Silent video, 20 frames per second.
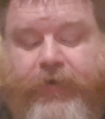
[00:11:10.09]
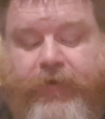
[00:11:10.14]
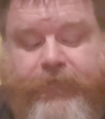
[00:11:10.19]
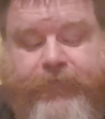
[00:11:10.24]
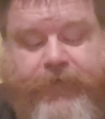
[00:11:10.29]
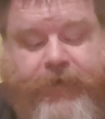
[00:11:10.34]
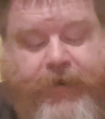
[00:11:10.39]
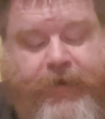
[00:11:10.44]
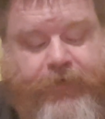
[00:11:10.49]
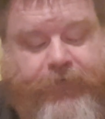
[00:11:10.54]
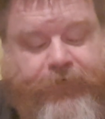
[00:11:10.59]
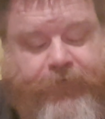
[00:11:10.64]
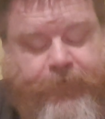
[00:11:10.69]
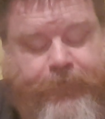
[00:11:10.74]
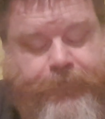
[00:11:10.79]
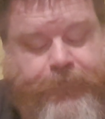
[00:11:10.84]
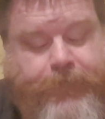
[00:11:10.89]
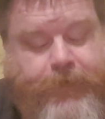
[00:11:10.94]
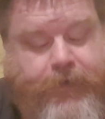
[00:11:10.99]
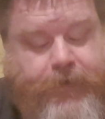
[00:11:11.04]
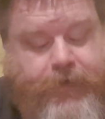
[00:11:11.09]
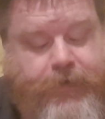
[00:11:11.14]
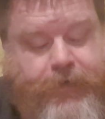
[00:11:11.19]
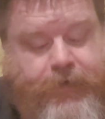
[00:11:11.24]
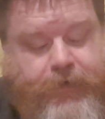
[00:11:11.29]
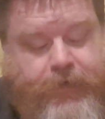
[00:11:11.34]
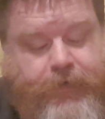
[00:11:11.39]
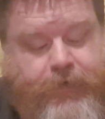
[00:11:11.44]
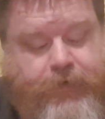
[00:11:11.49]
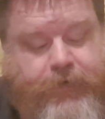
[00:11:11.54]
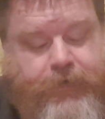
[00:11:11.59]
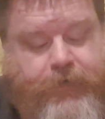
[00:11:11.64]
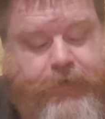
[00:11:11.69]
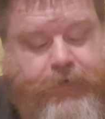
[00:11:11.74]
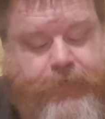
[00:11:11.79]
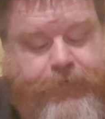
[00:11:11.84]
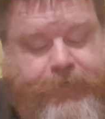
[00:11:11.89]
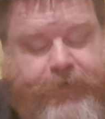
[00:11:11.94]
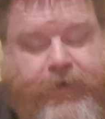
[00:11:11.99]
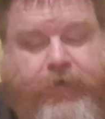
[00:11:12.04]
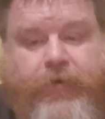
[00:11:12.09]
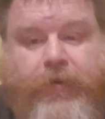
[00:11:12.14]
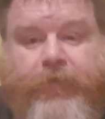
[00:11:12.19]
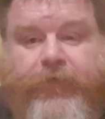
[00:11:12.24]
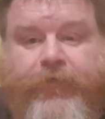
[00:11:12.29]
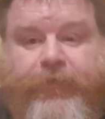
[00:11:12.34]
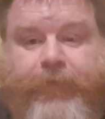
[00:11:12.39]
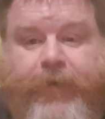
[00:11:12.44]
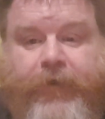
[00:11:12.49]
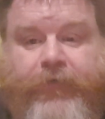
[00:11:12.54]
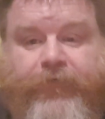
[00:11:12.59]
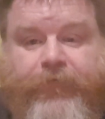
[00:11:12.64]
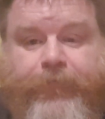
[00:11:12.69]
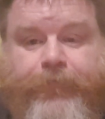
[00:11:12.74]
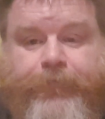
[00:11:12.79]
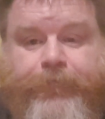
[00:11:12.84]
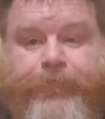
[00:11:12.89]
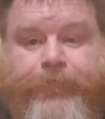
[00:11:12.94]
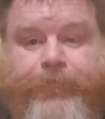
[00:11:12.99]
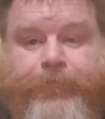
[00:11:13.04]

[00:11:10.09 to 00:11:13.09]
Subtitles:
of kids that are on the spectrum.